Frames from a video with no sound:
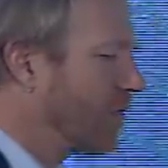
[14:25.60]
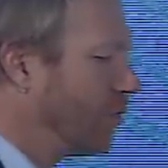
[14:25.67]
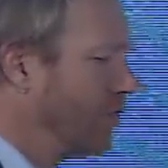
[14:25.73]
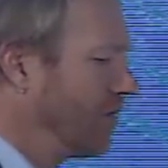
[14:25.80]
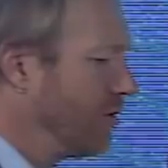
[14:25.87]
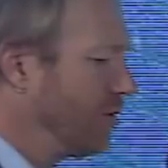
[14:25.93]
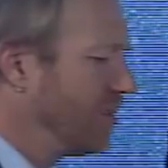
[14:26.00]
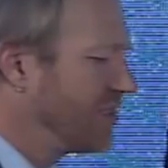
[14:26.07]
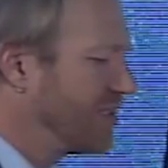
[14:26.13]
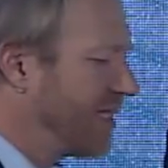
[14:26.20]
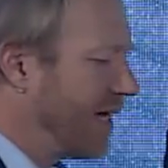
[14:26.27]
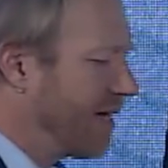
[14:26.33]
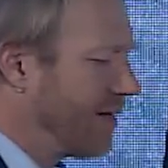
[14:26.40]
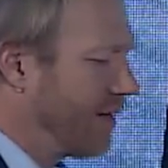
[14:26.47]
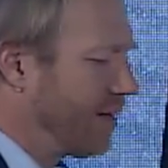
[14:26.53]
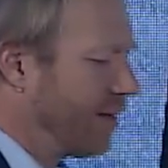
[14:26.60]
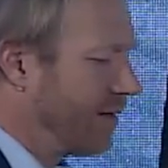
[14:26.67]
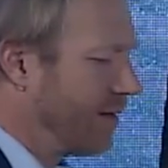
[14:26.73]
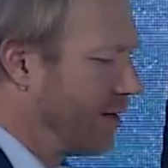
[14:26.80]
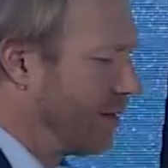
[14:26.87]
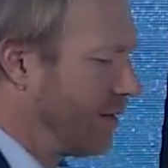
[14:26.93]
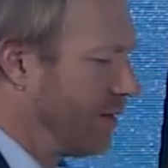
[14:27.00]
could we do instead?
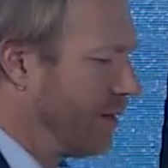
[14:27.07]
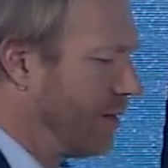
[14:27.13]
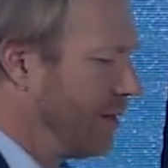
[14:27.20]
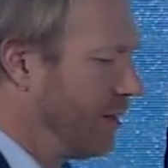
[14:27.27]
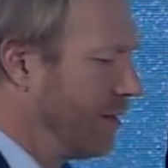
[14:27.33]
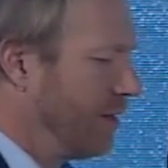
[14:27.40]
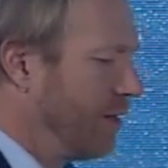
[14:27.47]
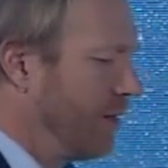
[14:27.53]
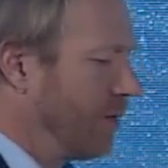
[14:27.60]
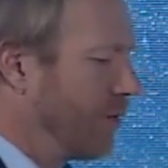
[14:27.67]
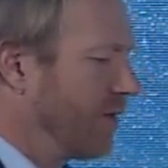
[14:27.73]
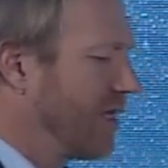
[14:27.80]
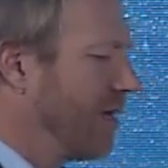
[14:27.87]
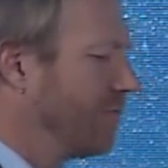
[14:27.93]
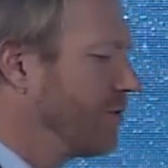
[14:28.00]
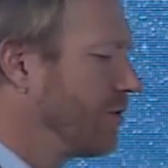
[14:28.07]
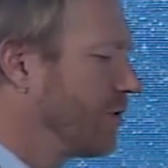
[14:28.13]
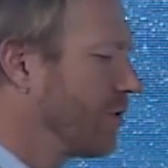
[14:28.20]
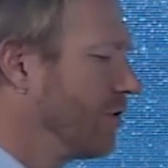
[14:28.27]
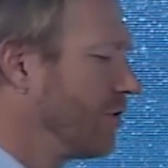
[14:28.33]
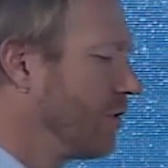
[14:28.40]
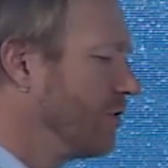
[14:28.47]
We came to the
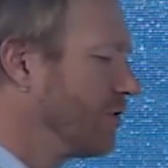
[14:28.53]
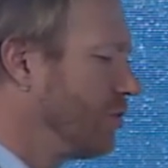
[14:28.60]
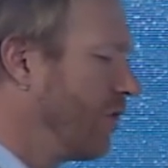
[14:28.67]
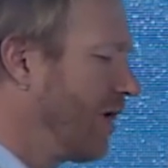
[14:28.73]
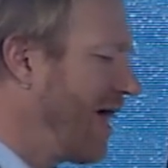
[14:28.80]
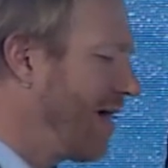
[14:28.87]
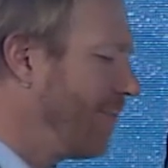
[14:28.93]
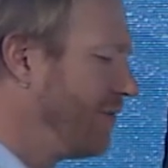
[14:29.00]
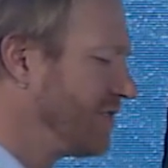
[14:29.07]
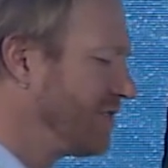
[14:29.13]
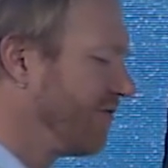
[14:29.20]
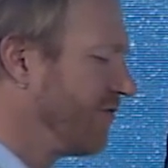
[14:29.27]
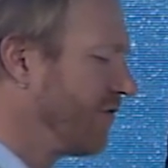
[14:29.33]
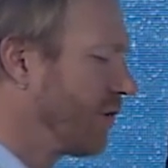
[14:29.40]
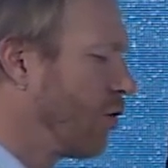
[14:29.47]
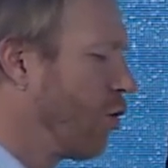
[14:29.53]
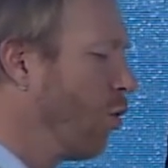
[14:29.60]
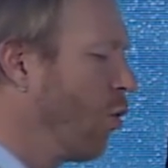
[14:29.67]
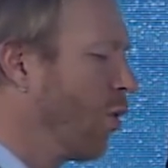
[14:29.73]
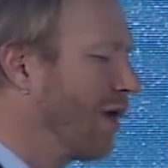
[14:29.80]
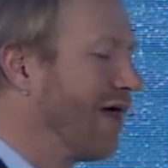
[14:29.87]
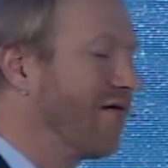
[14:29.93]
conclusion, what happens if we
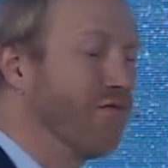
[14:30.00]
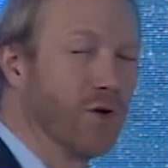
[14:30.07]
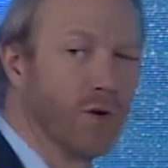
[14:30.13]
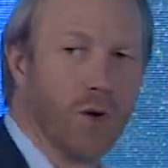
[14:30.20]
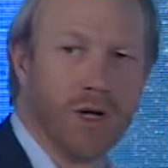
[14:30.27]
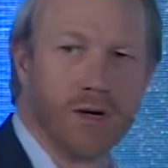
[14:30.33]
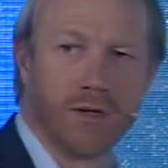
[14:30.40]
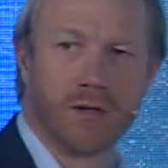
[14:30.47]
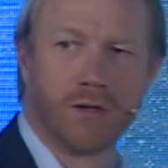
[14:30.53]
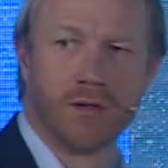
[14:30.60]
call everyone?